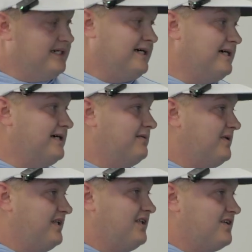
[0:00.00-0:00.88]

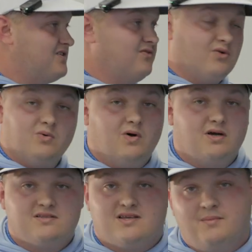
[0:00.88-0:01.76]
And then the
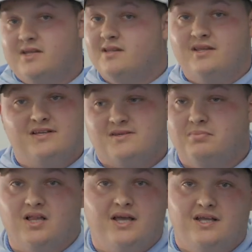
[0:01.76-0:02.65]
241s, I mean, it's a
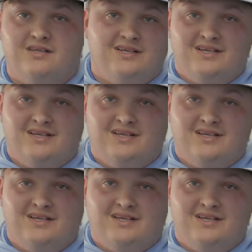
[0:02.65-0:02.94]
blade.